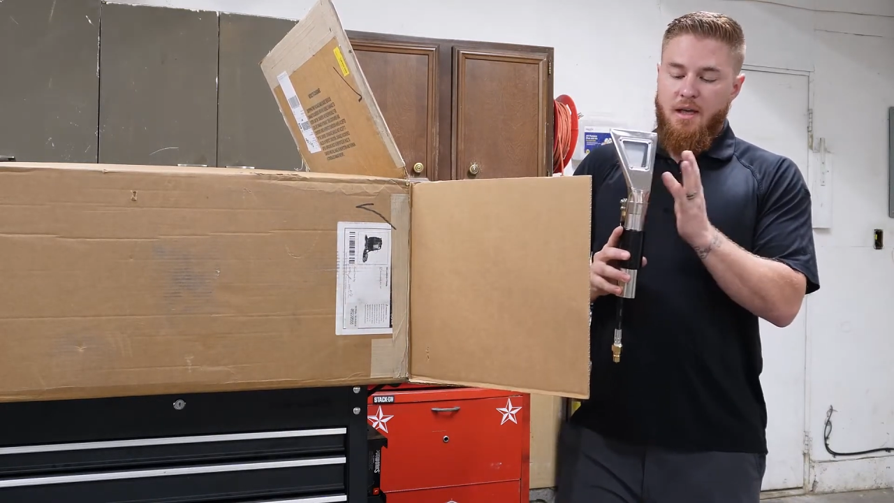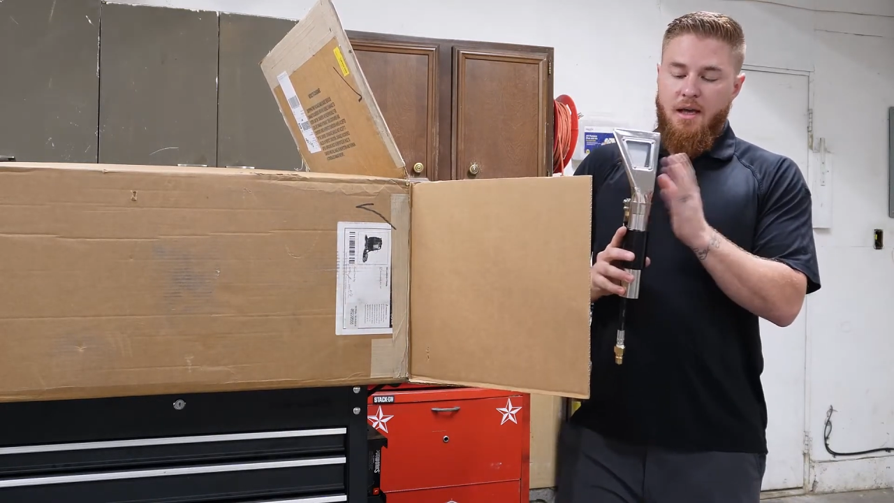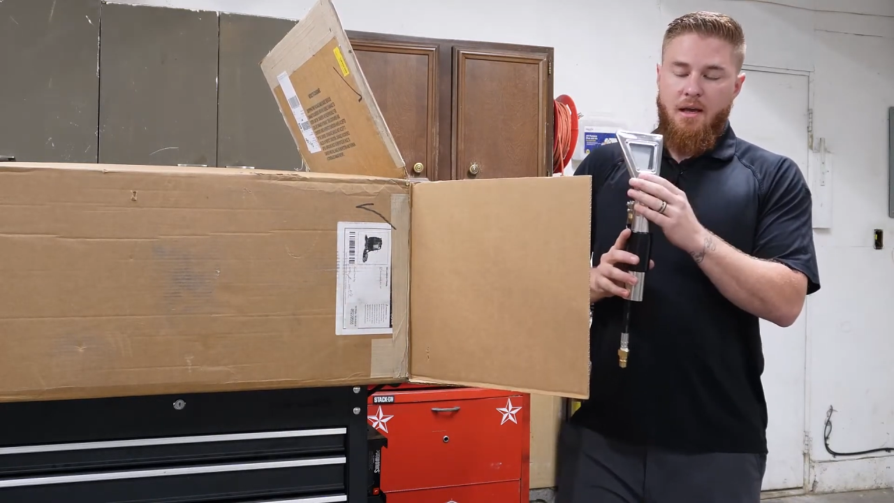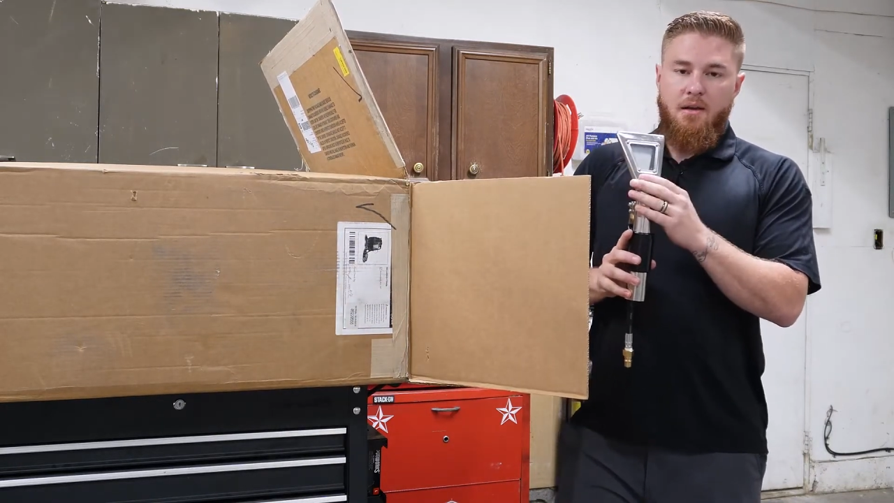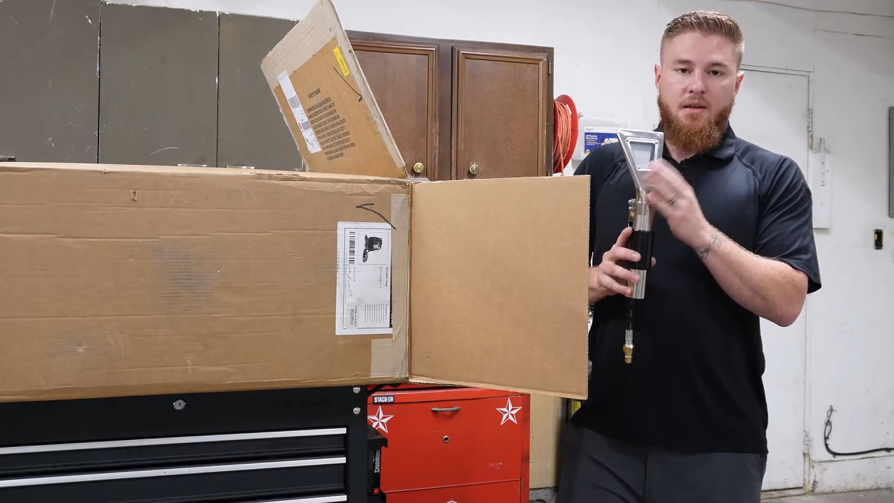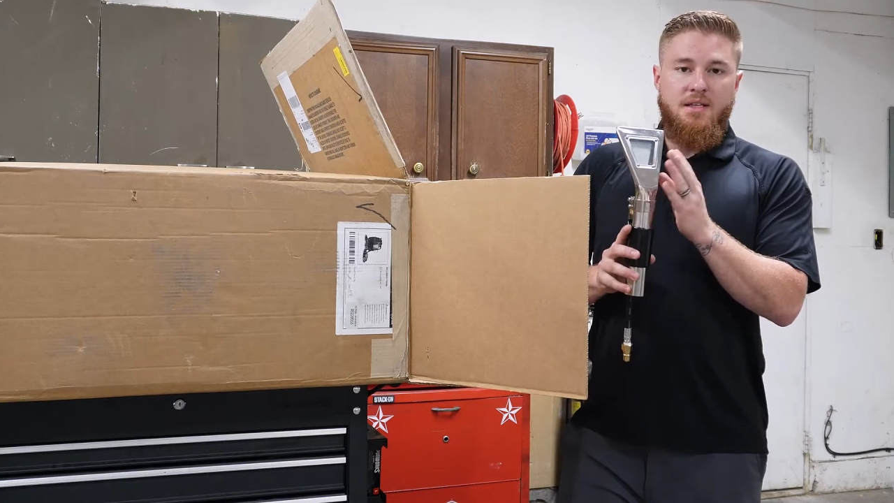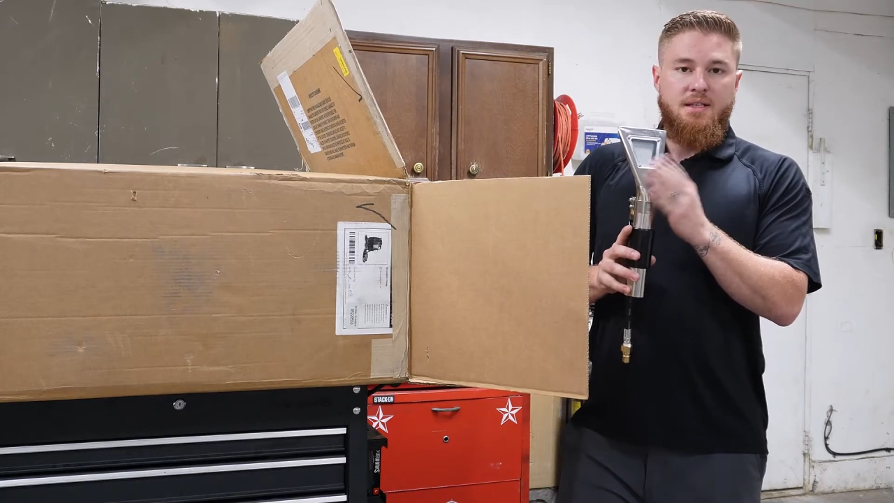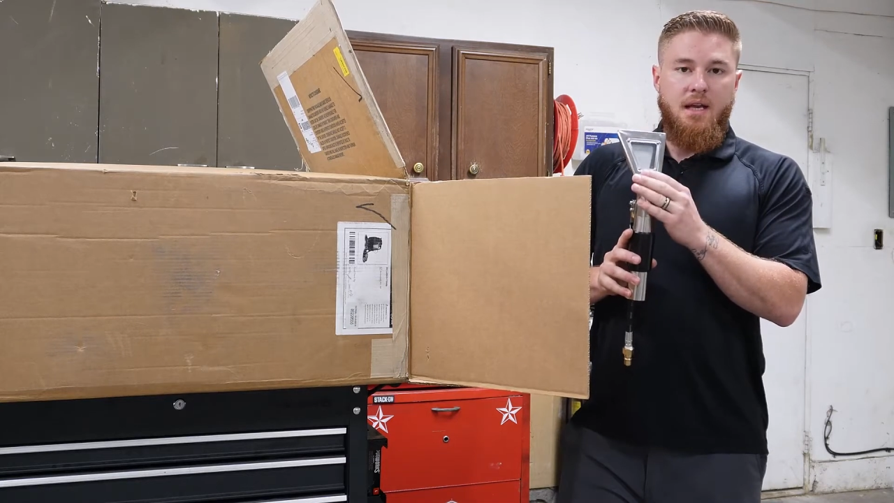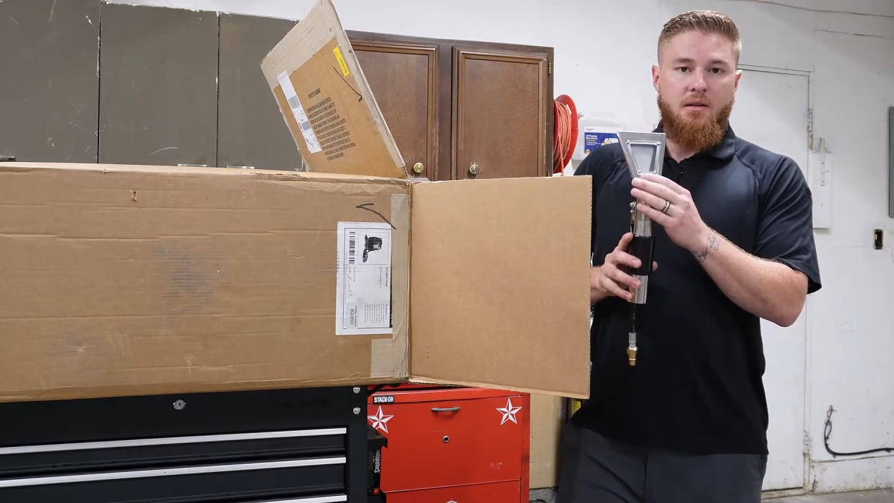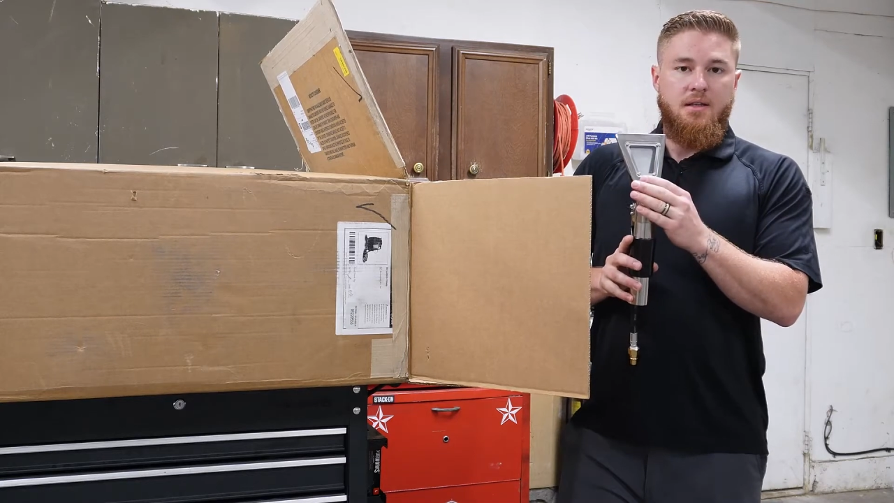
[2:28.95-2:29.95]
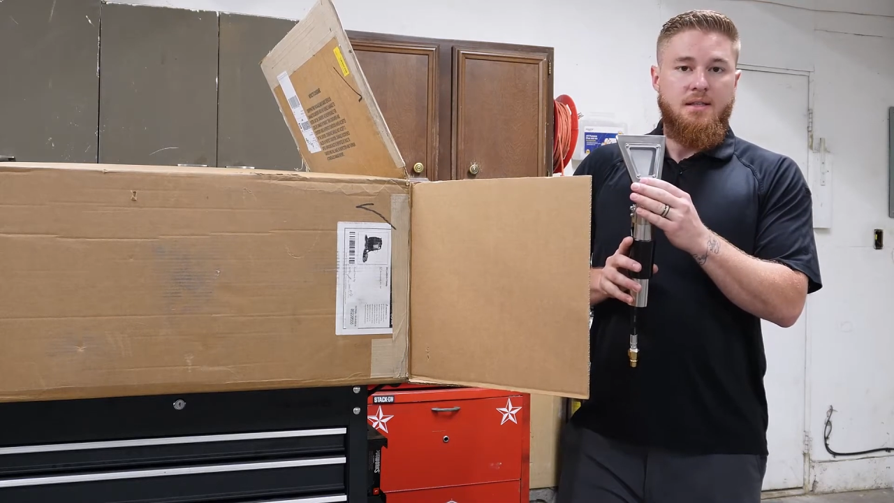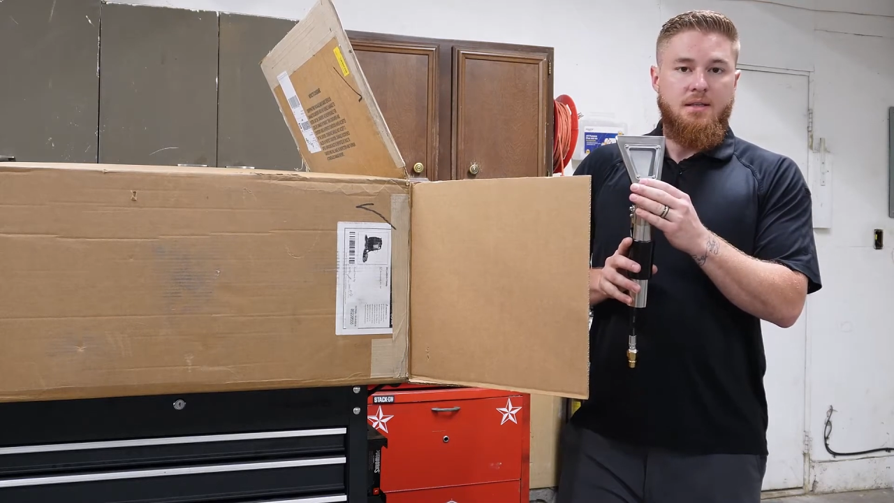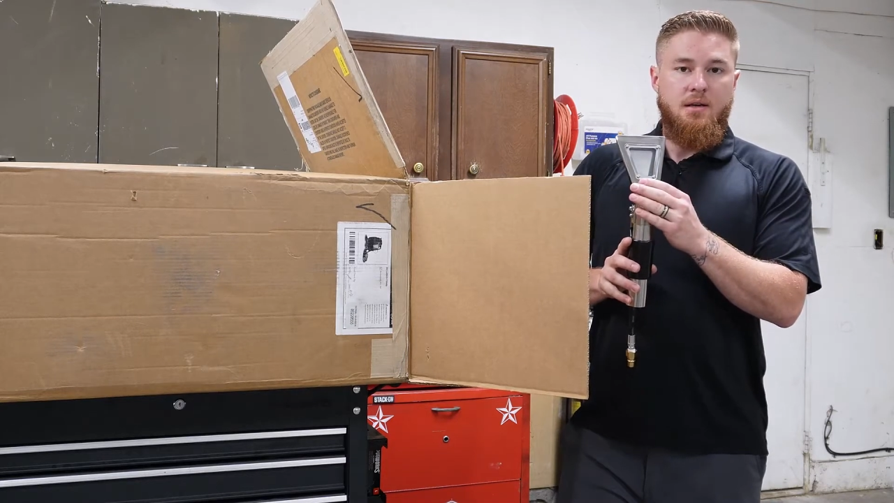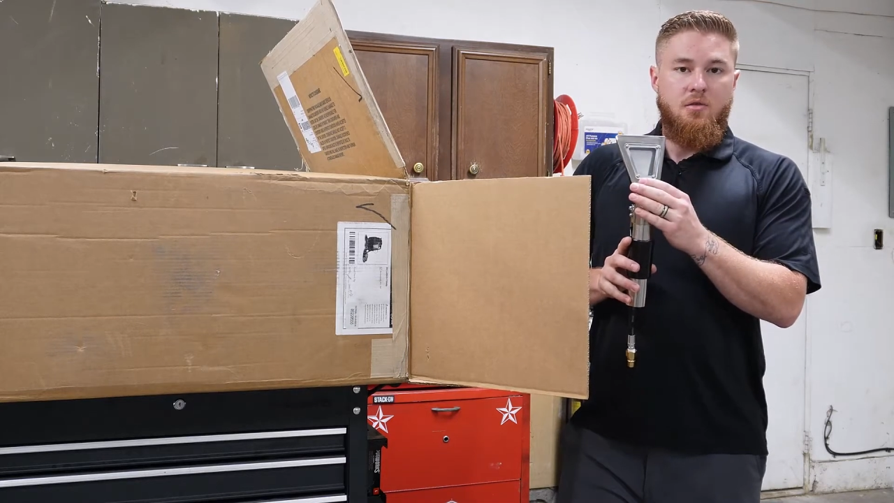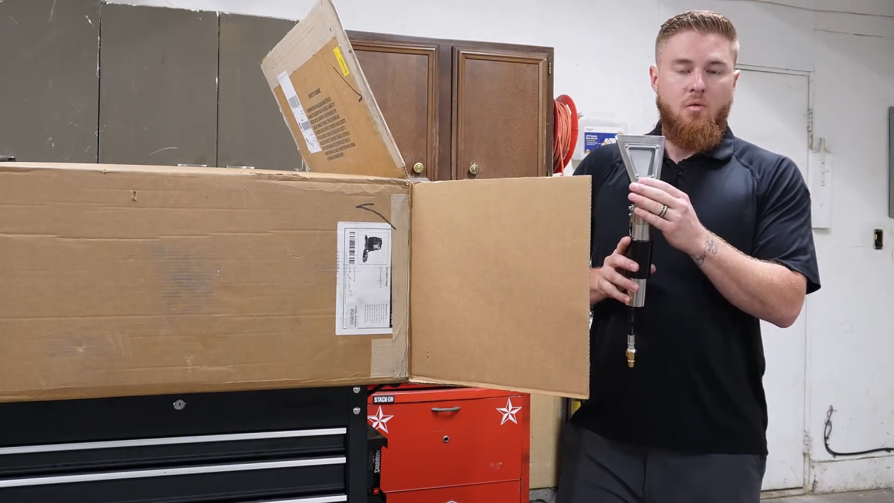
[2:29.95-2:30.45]
get the stainless
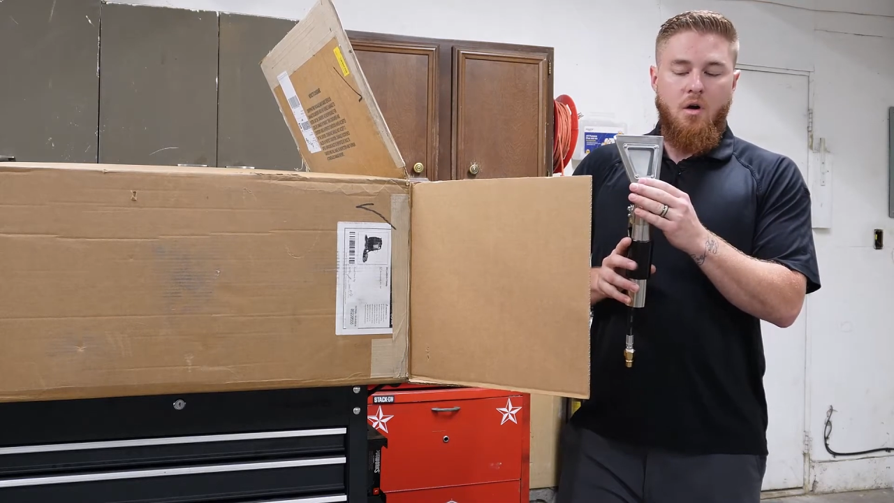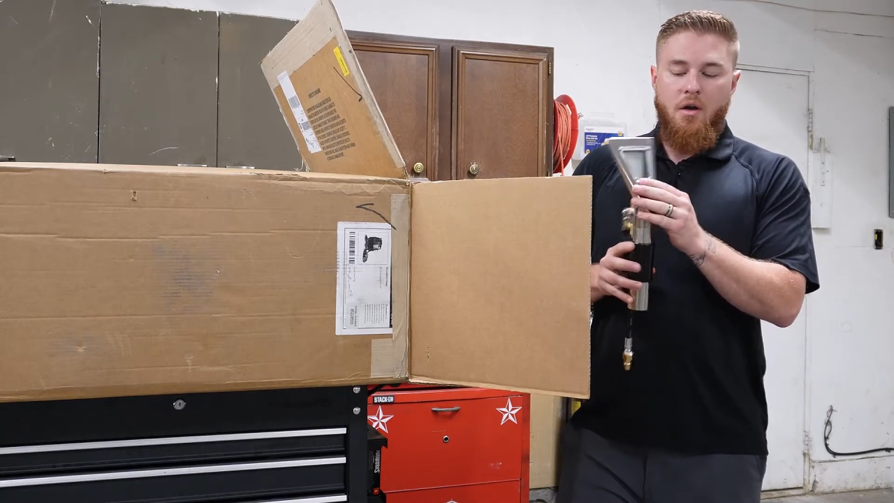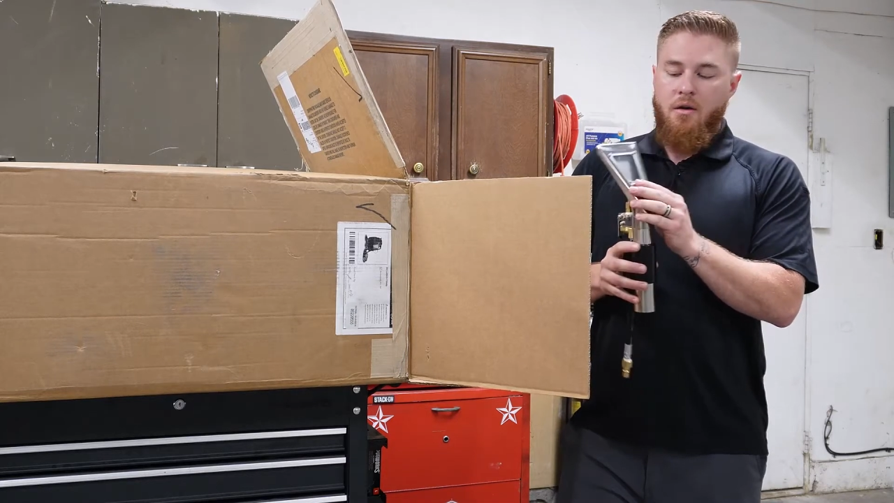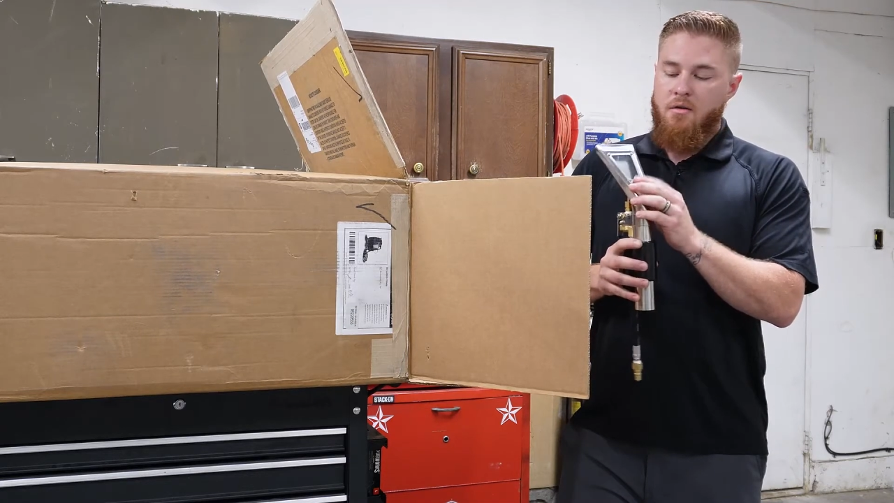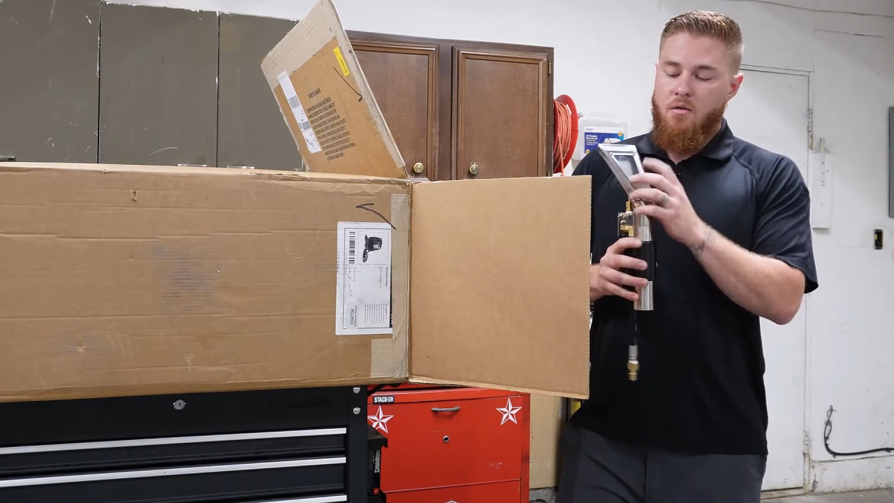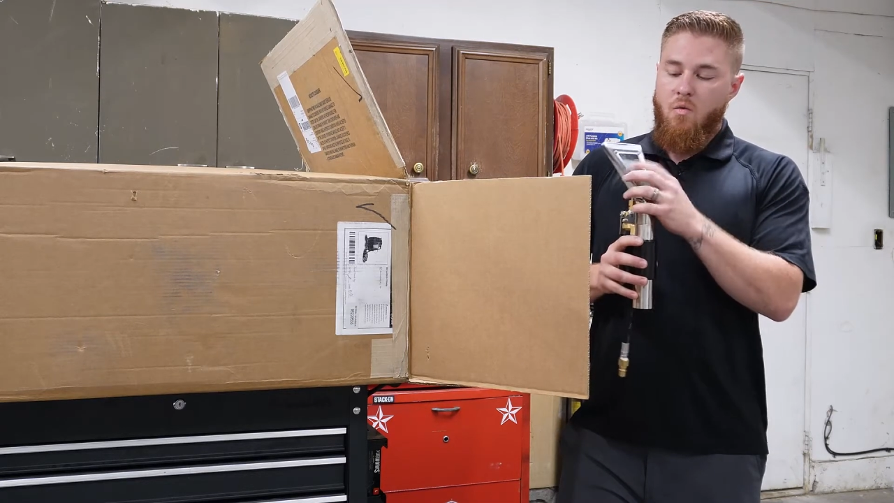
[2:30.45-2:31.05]
steel one